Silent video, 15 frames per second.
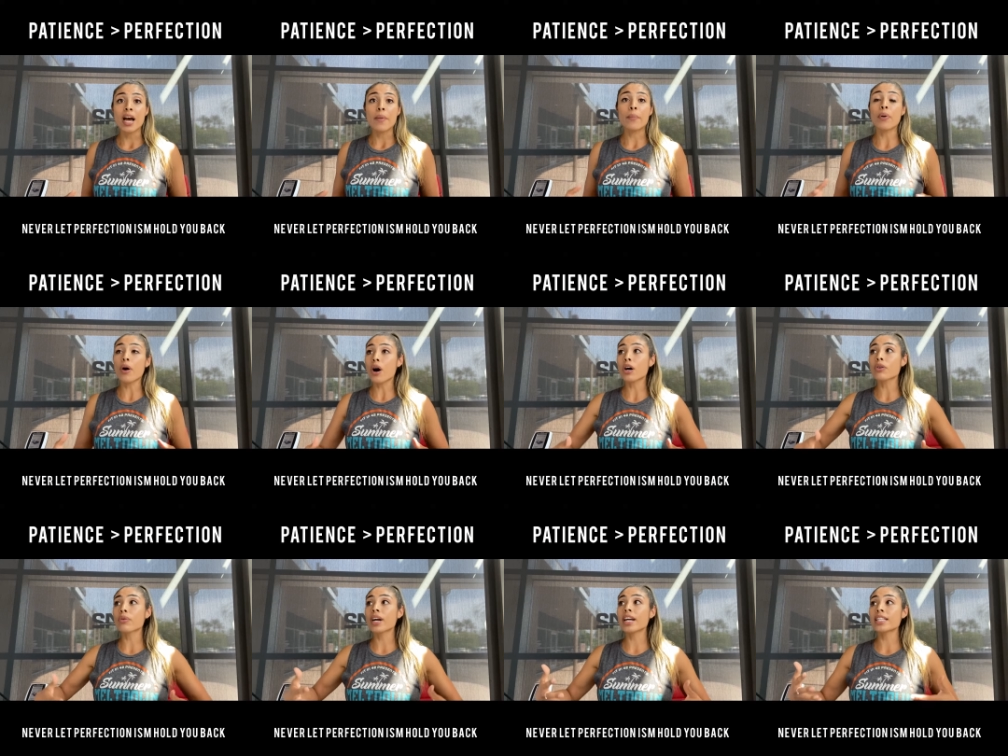
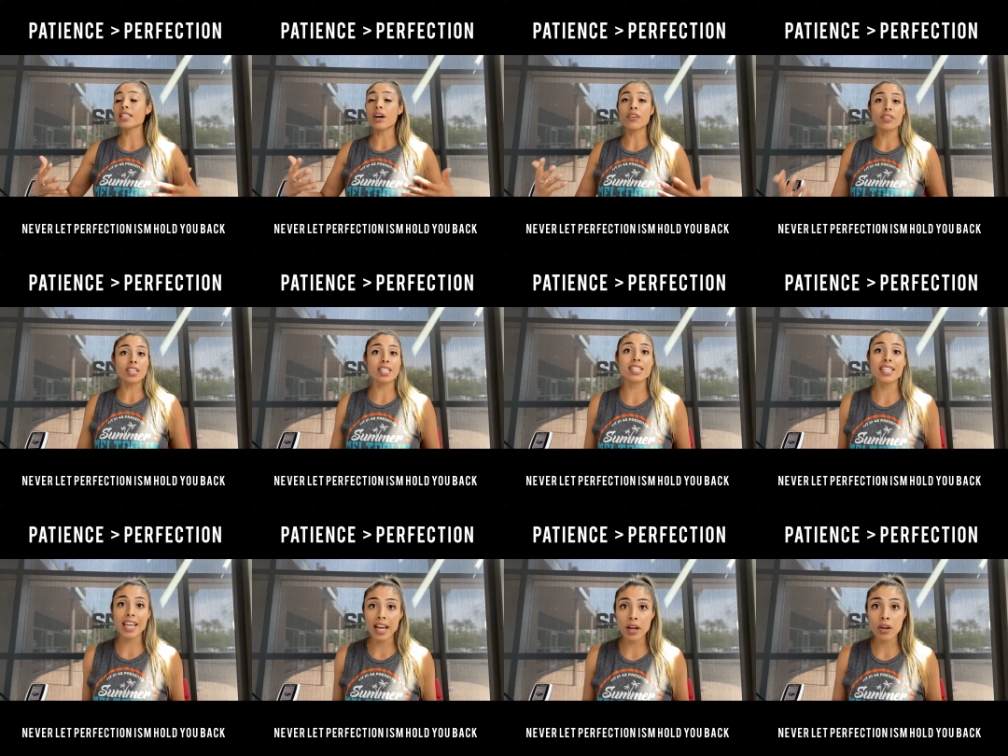progress on the
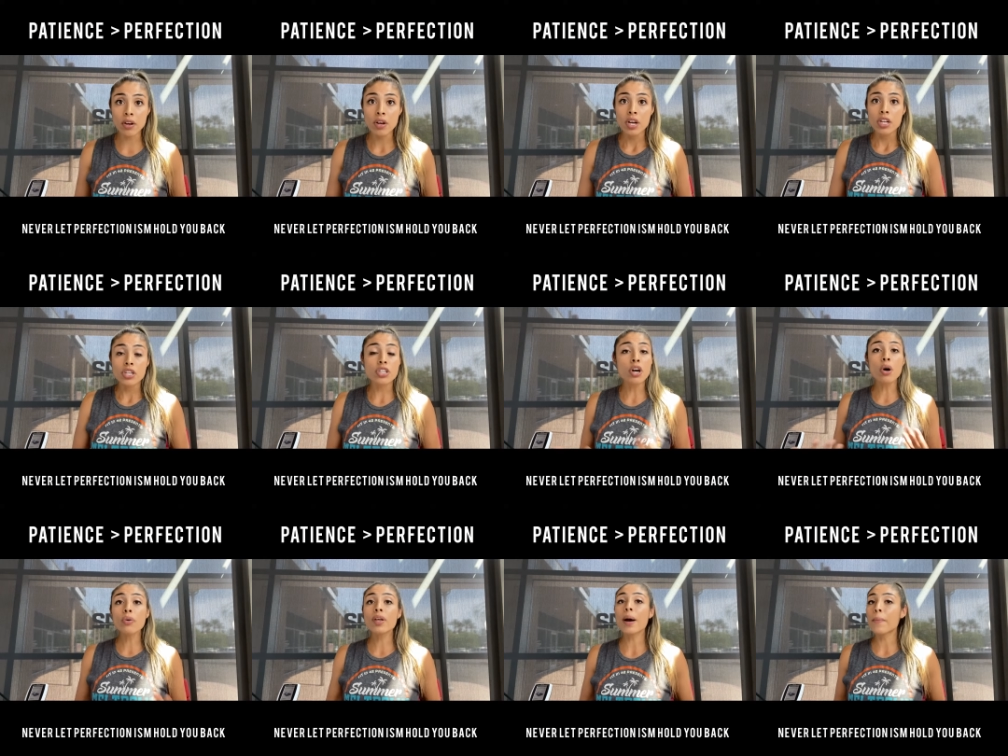scale
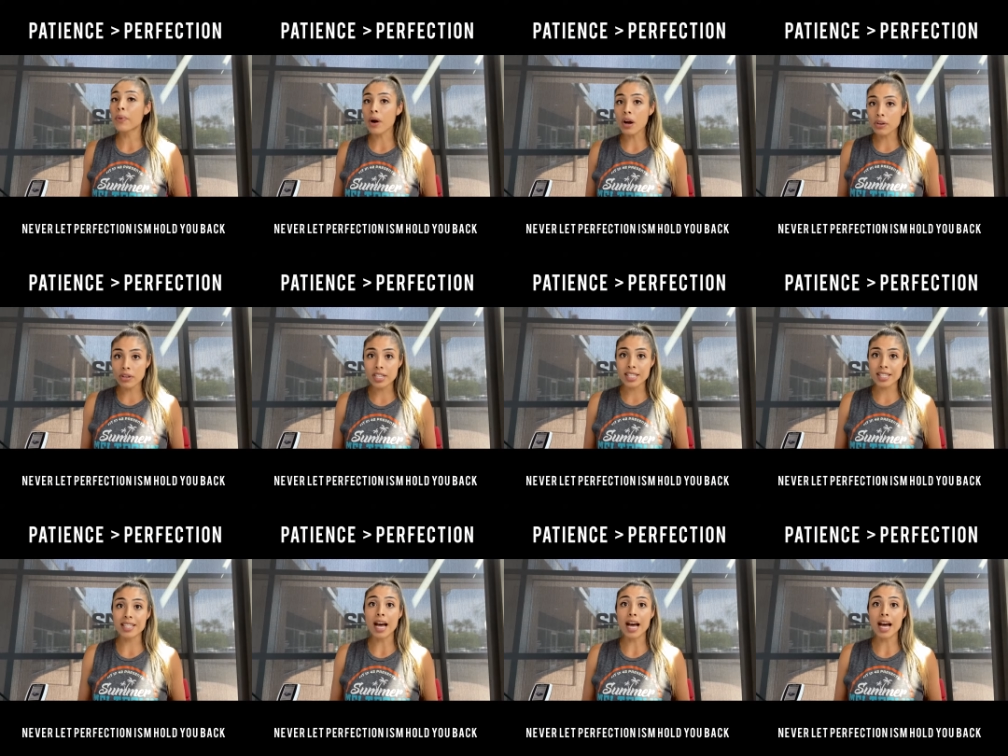know that progress is